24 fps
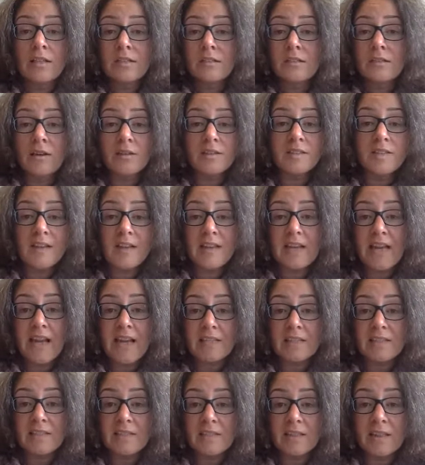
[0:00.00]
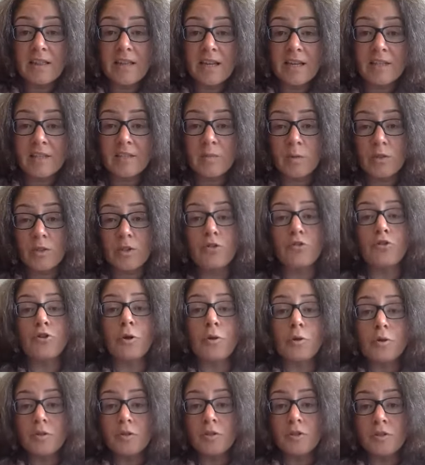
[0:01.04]
Not say yes to things when you know
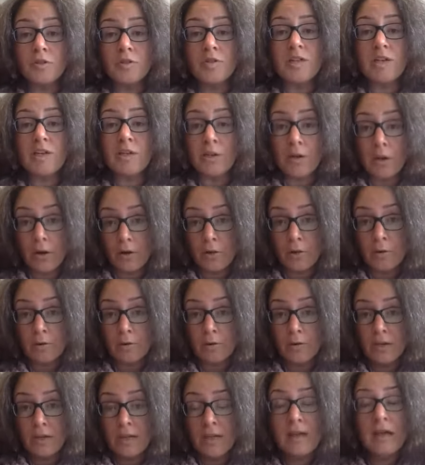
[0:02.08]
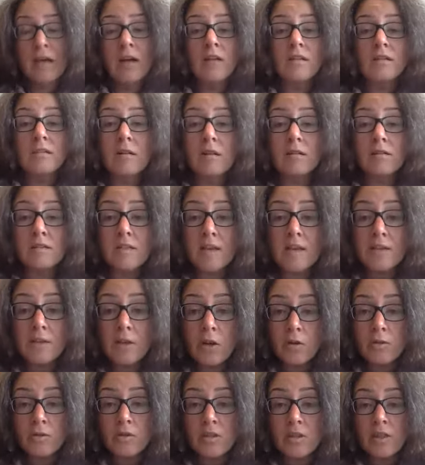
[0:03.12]
you should say no. Not say
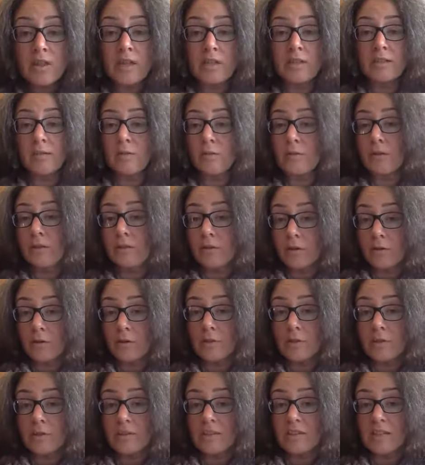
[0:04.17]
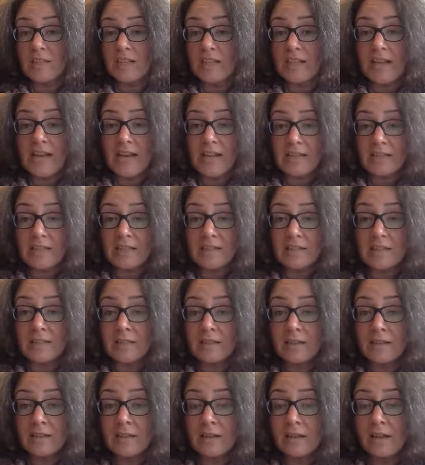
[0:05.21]
no to things when you know you should say
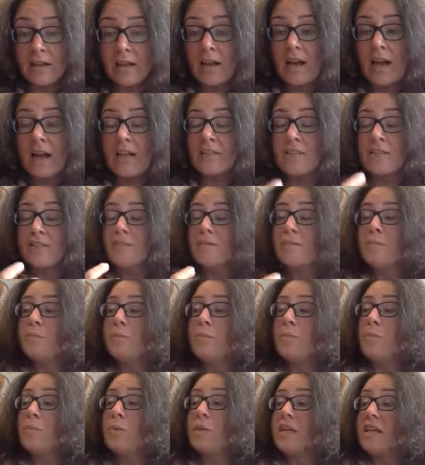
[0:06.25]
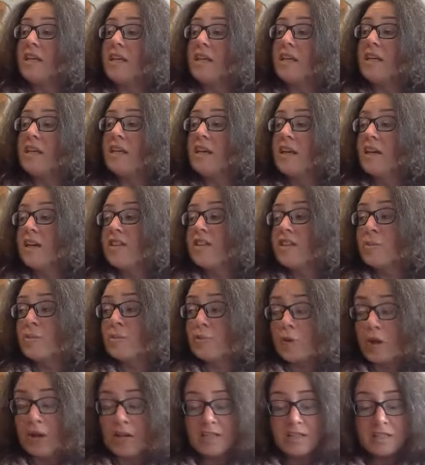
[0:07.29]
yes. And just be the
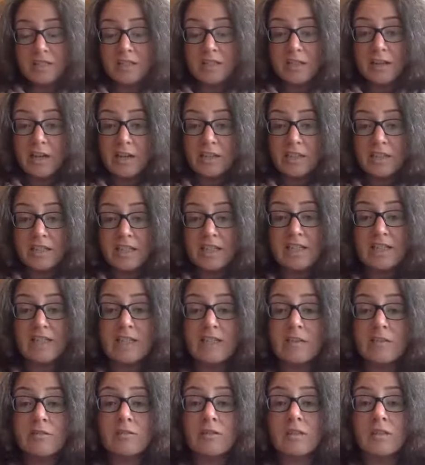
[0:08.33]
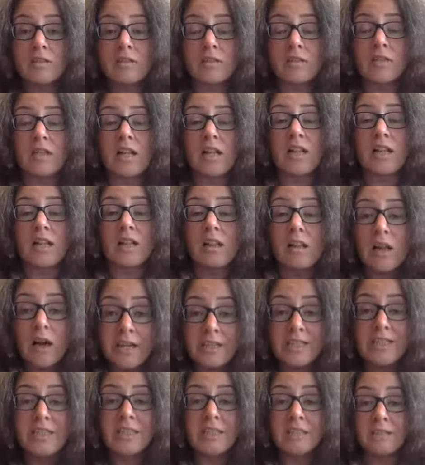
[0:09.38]
brightest light, the clearest,
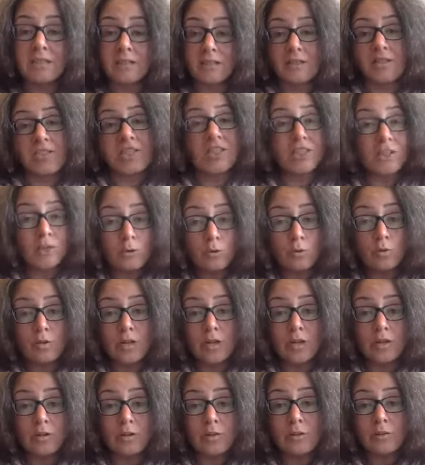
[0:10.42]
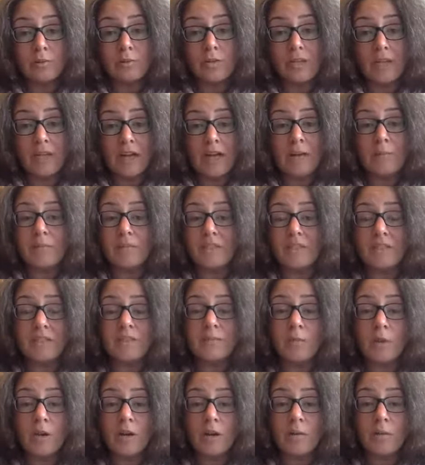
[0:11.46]
lightest you that you can be. I mean, that's
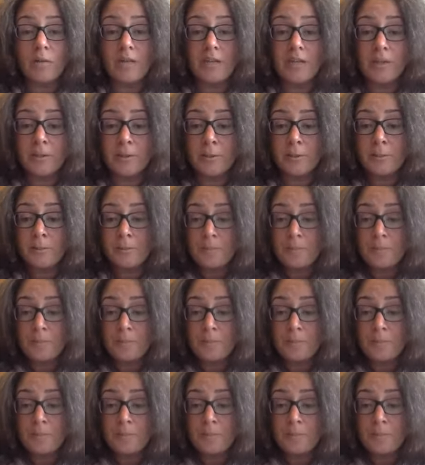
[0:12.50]
why I'm here.